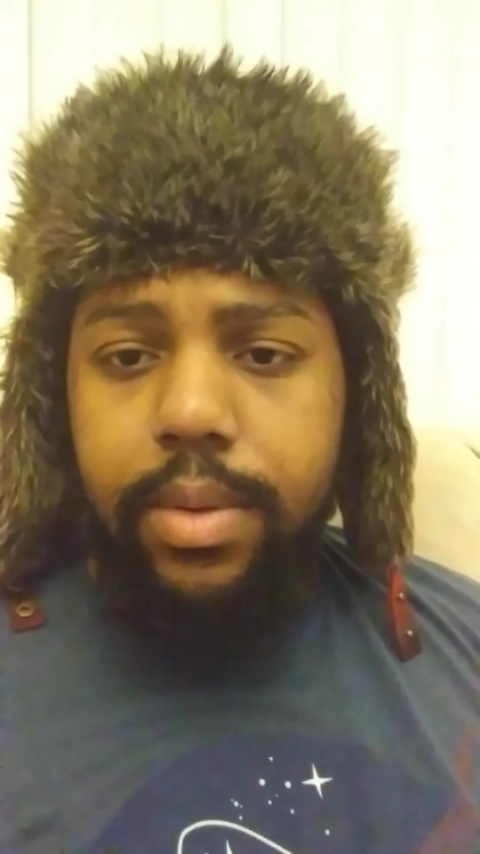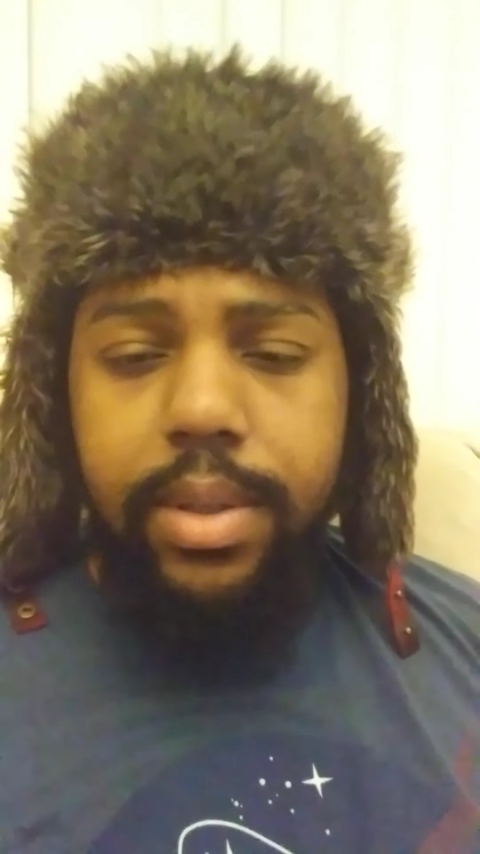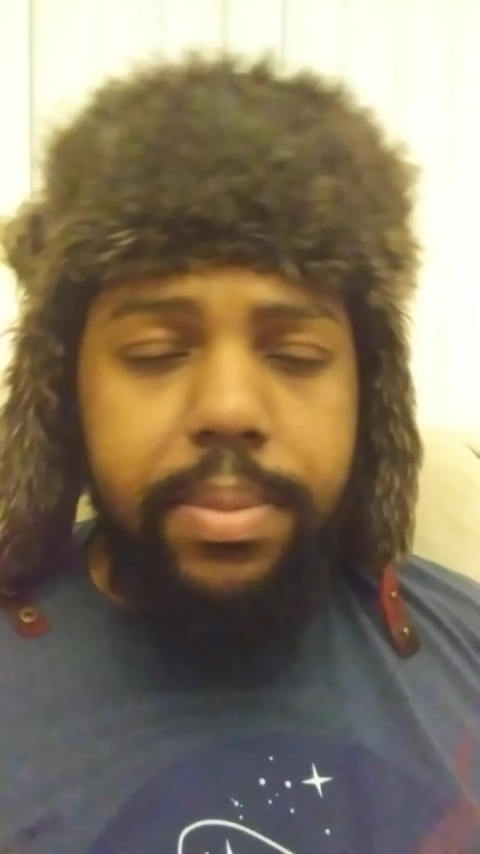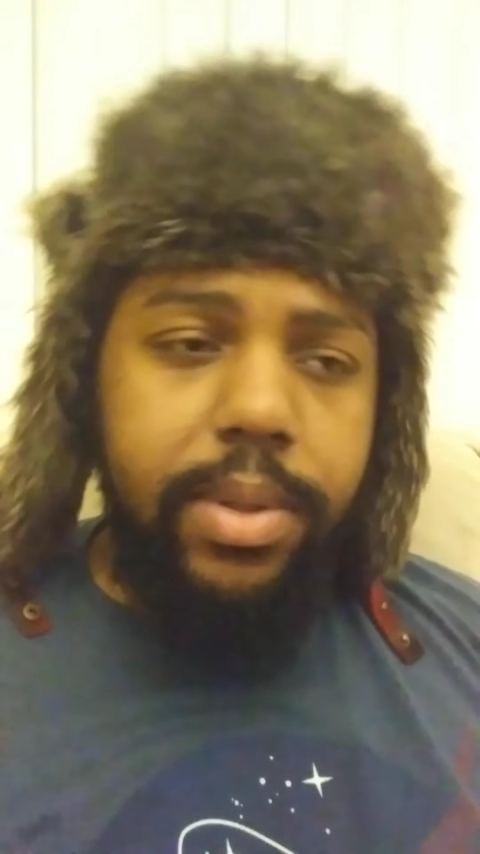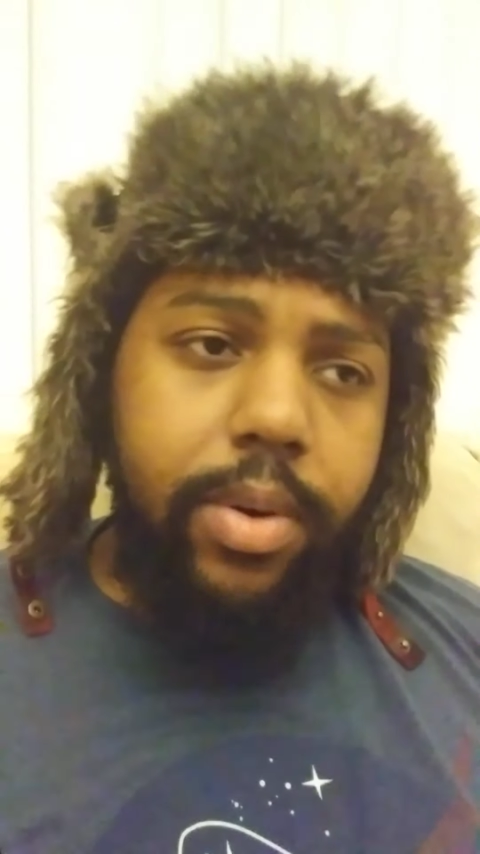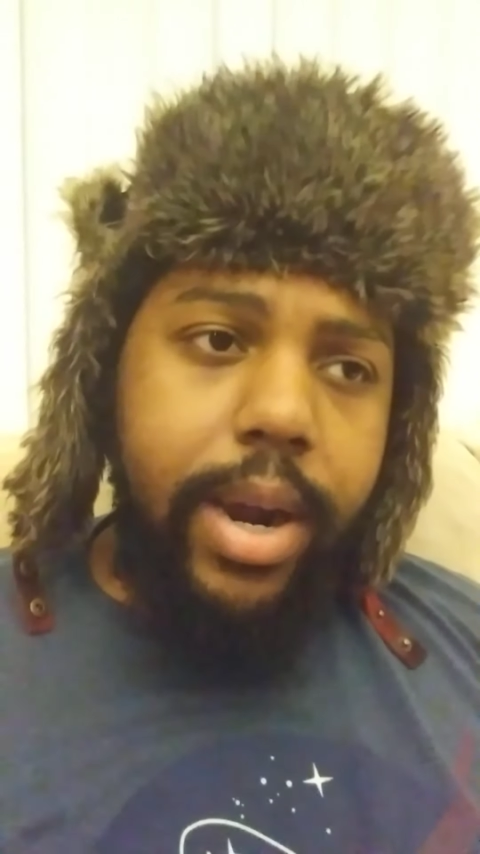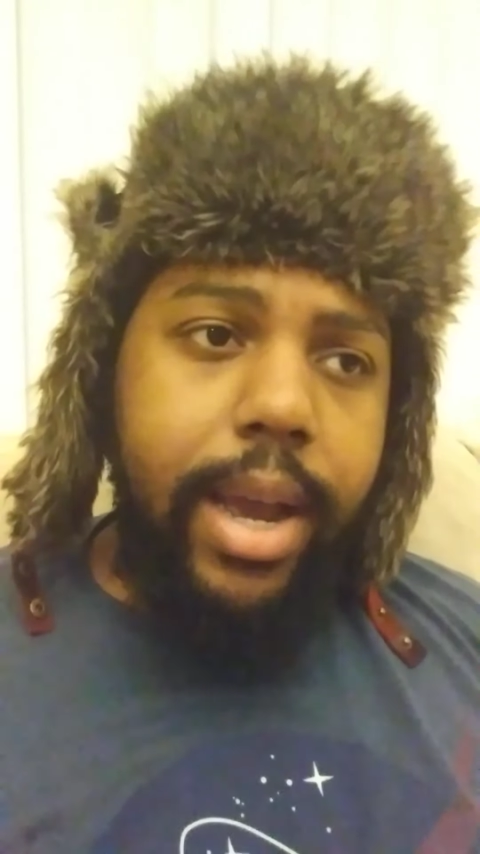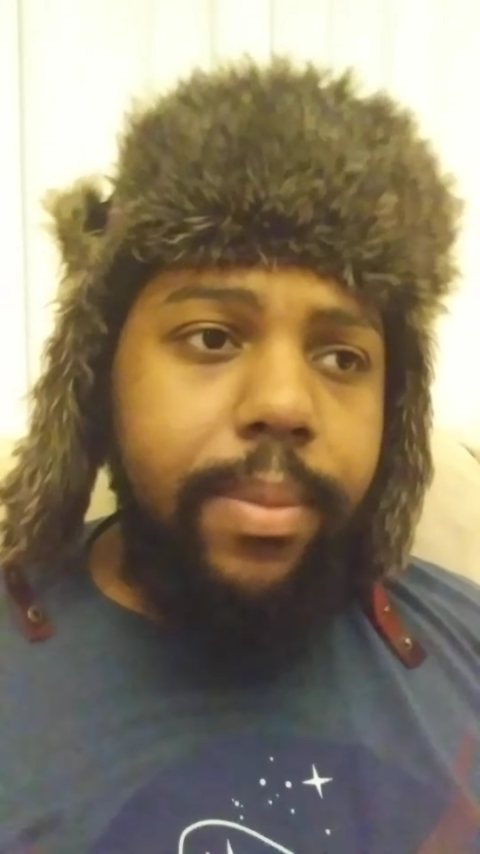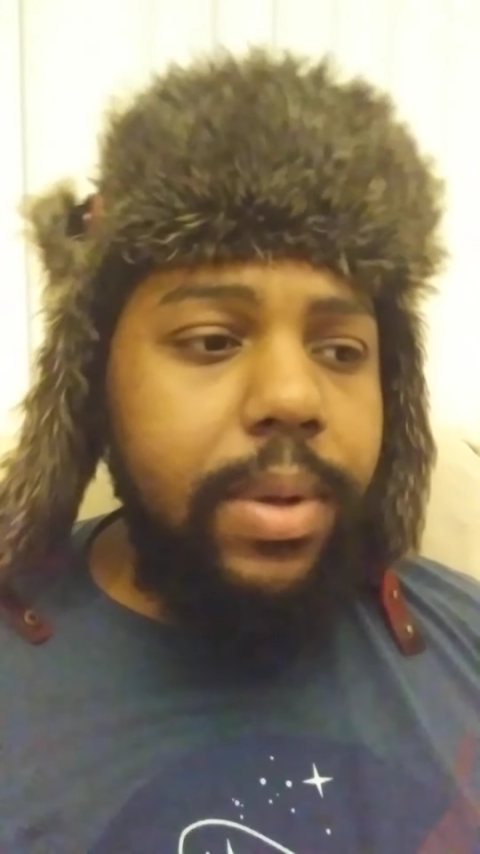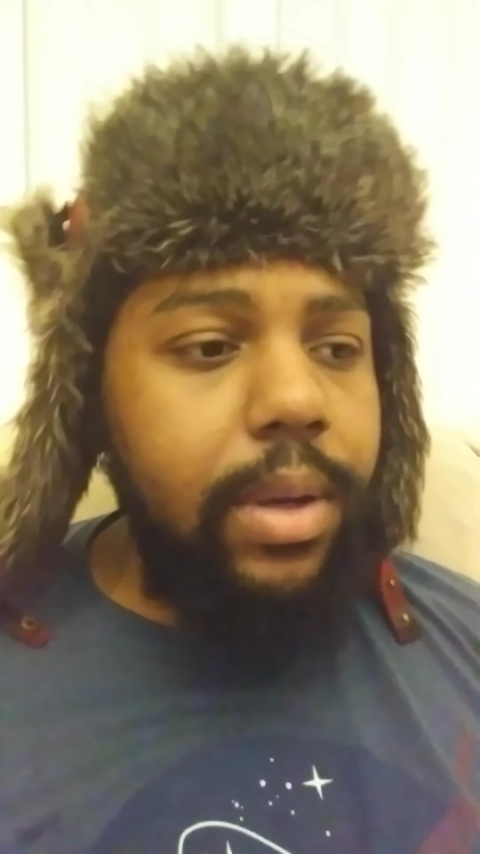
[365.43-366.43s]

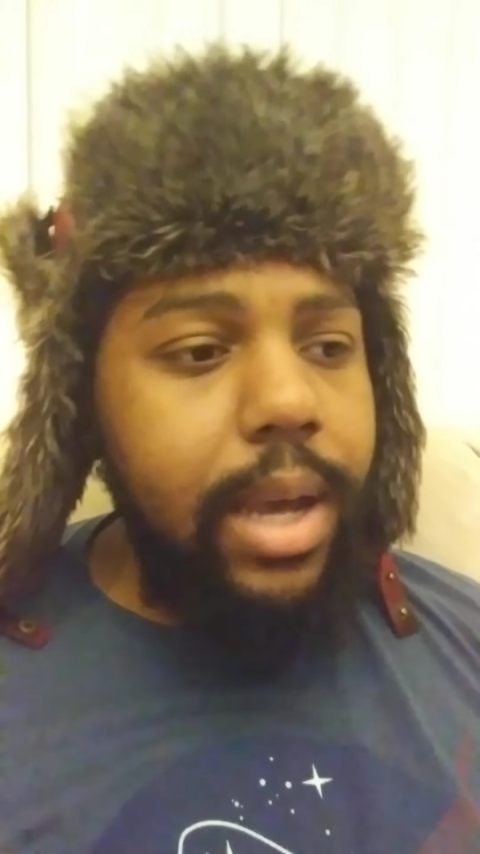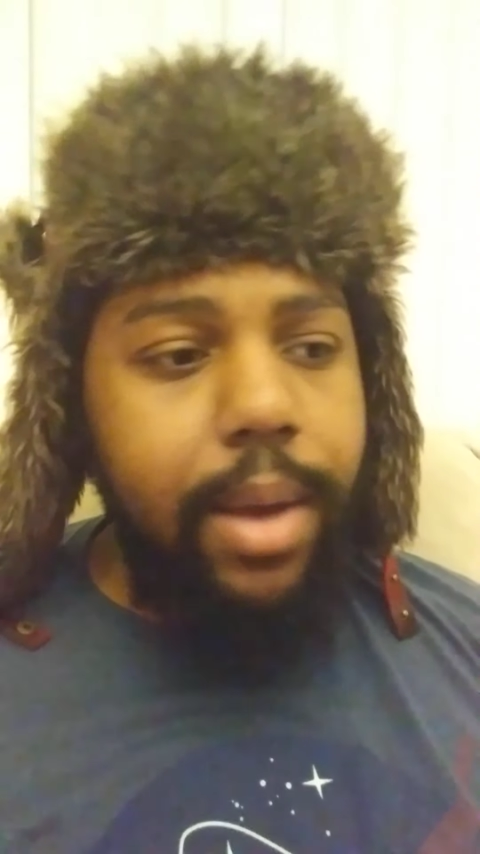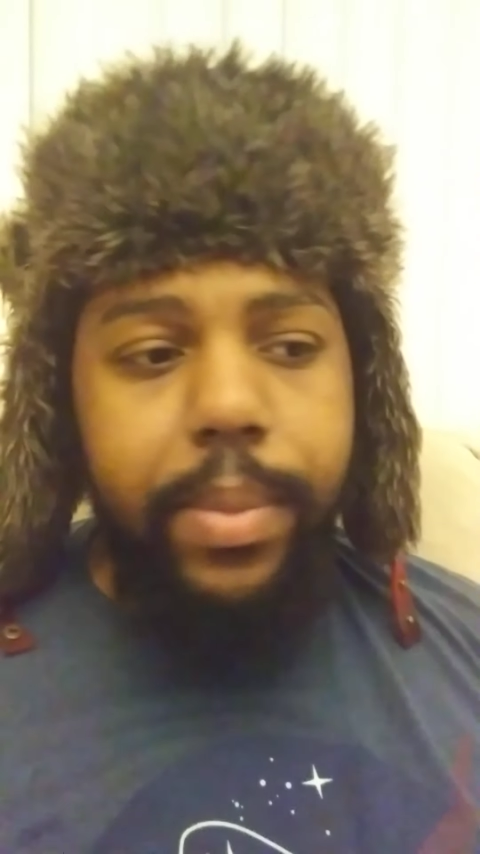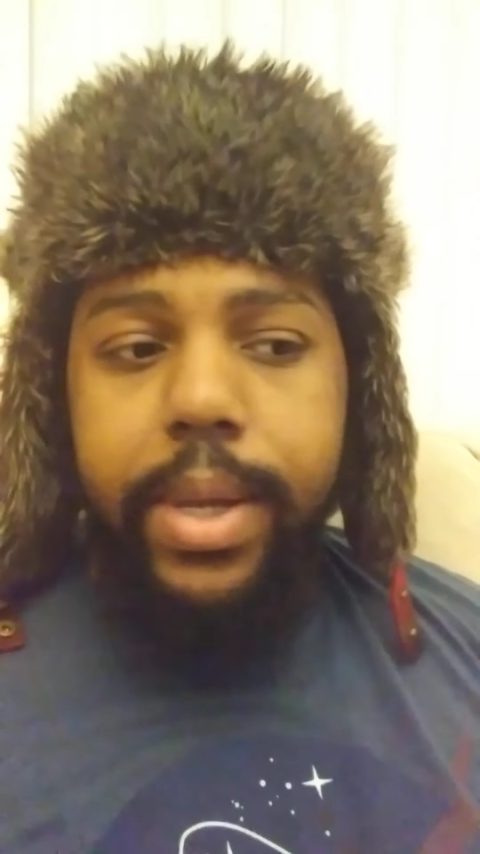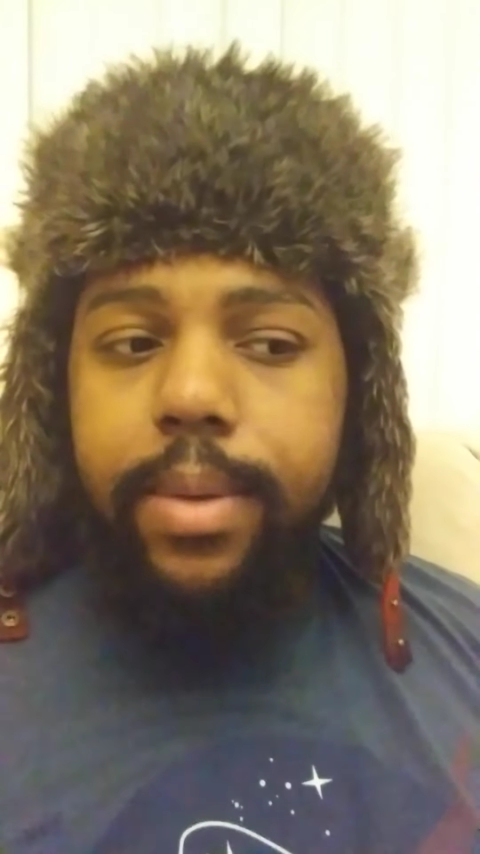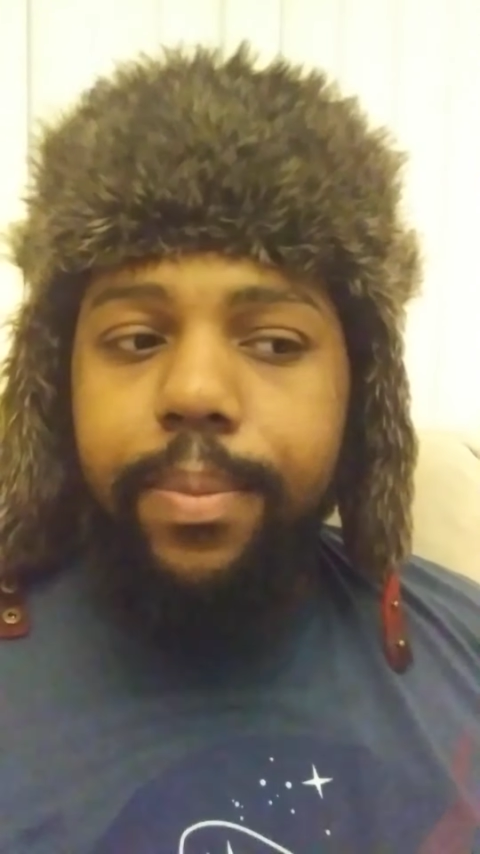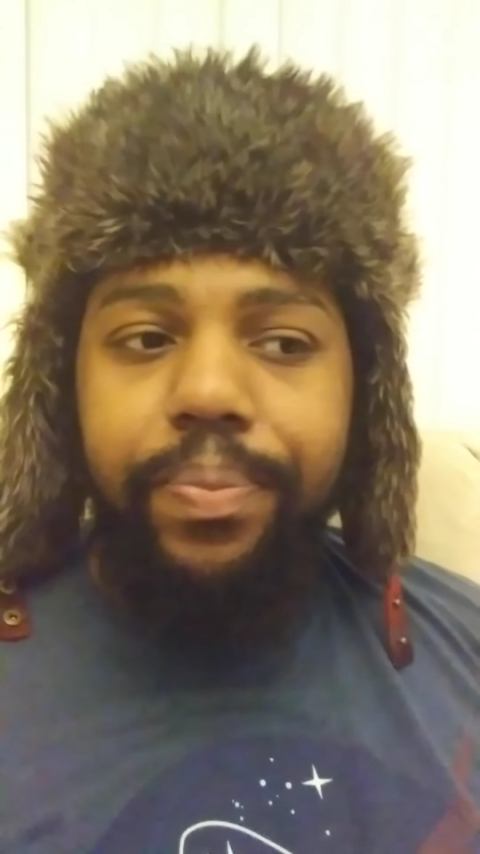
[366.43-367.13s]
subscribe comment